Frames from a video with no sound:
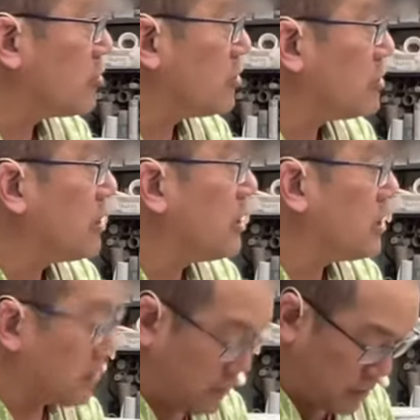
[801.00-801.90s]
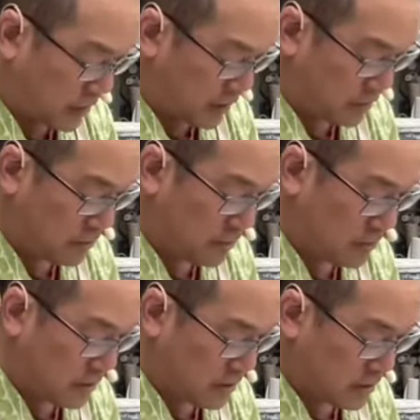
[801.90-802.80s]
in the end, right?
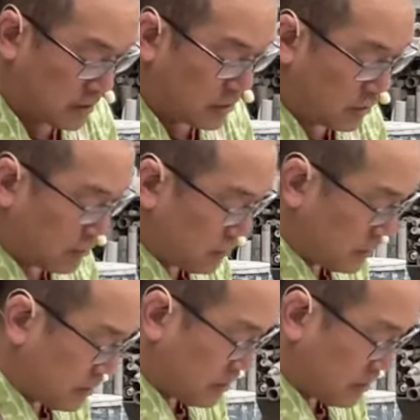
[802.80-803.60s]
So,